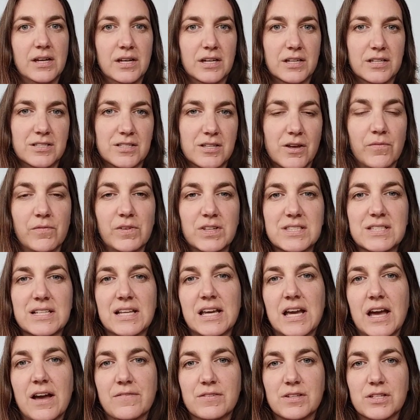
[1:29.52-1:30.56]
because
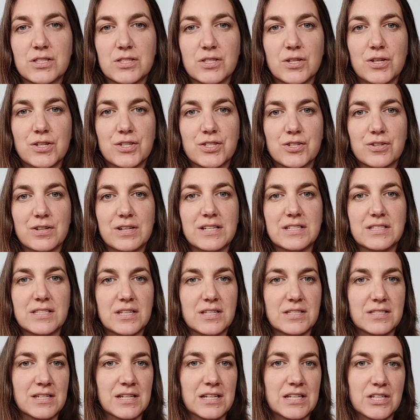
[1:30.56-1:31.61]
obviously after surgeries
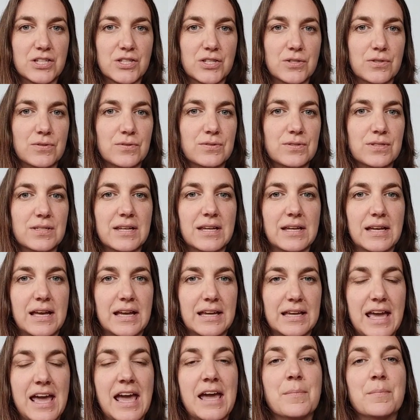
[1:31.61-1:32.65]

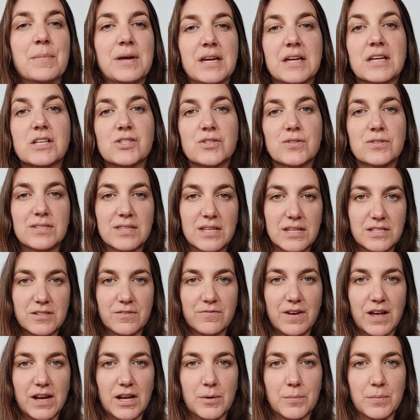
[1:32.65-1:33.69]
it can be issues that
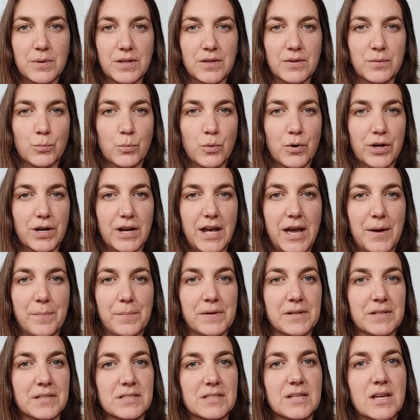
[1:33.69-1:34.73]
develop in what
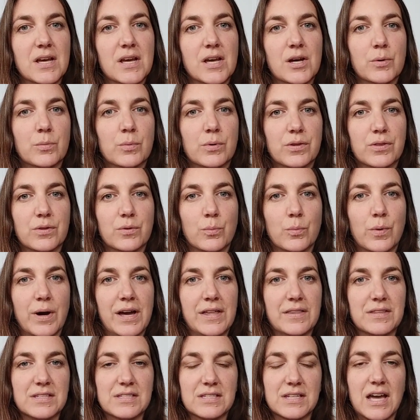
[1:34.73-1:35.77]
happens with the
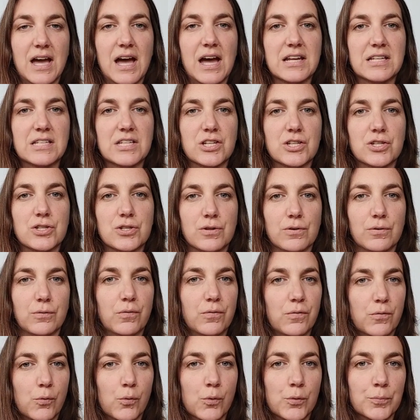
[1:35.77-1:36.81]
way the scar tissue
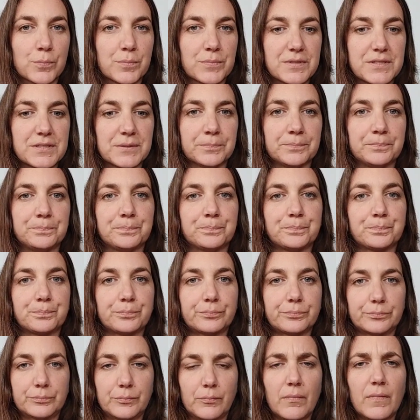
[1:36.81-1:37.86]
forms.
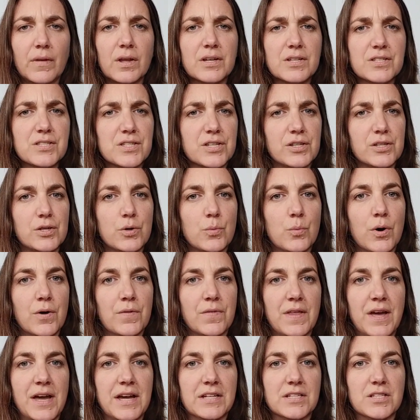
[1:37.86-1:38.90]
So you want
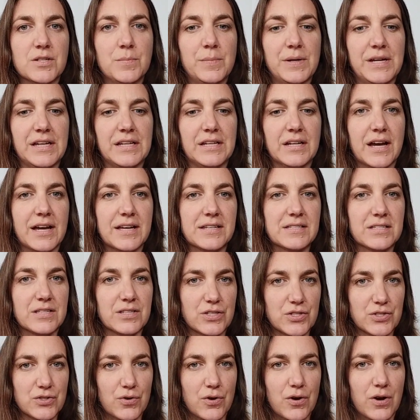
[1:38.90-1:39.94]
that to be nice and
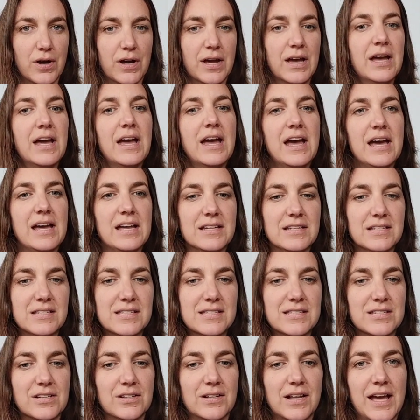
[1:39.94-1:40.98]
strong and
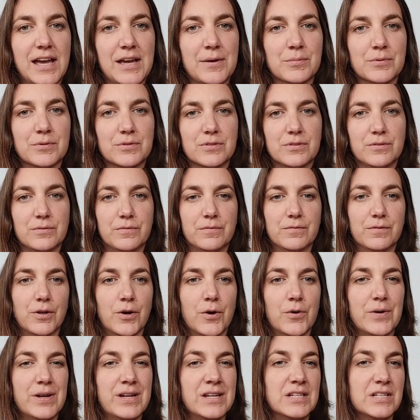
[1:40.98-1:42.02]
still able to
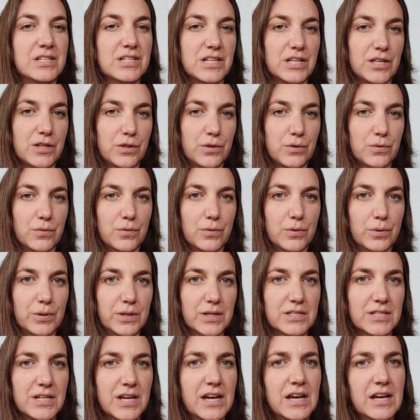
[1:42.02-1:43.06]
flow energy through
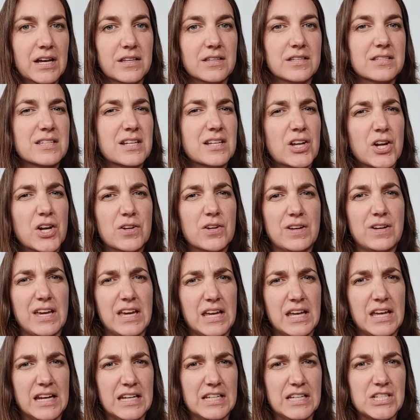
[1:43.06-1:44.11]
it. There's a lot of
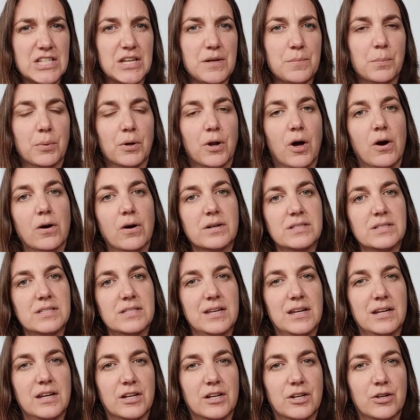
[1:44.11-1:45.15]
energy blocks
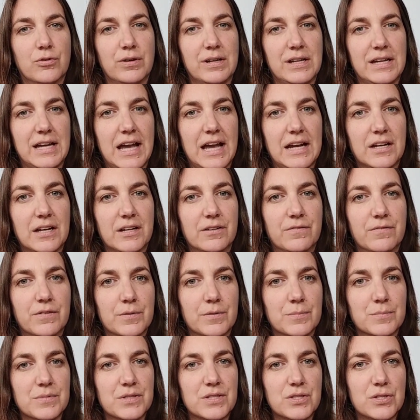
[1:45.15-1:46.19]
that are created
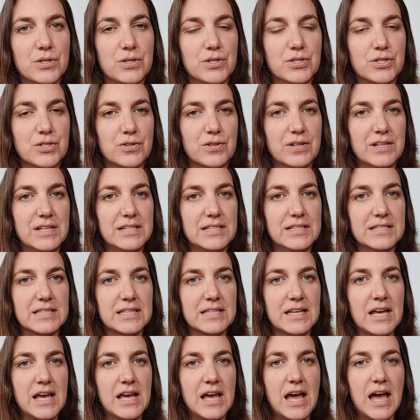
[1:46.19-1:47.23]
from surgeries,
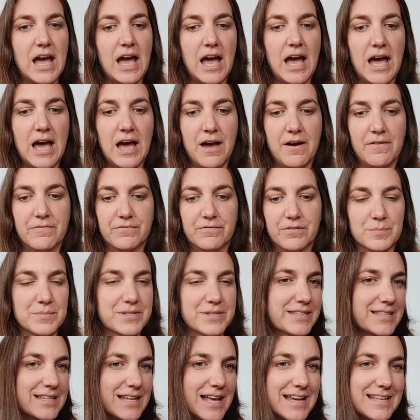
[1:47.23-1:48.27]
from
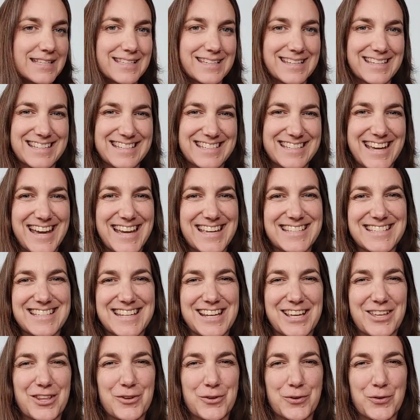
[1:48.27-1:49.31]
slicing and
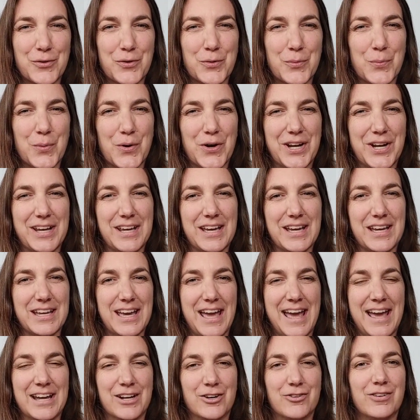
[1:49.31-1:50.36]
dicing through the body. It
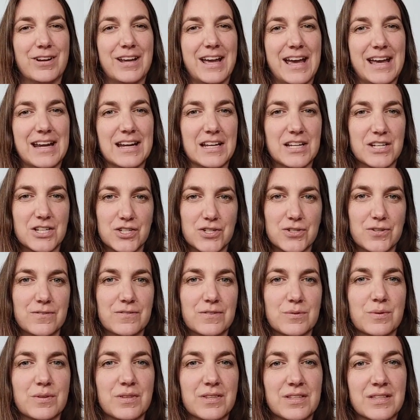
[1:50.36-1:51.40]
can create
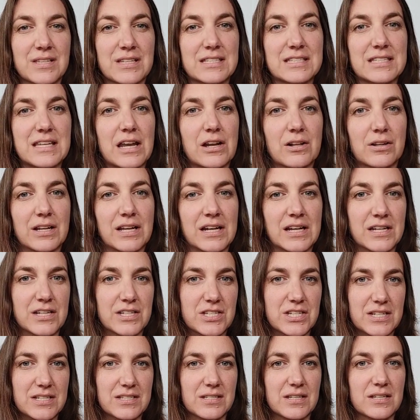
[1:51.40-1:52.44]
issues within the subtle
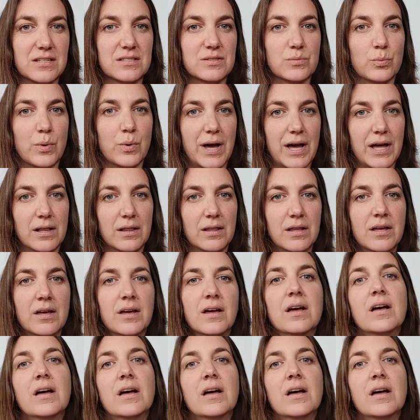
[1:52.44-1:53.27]
energies as well.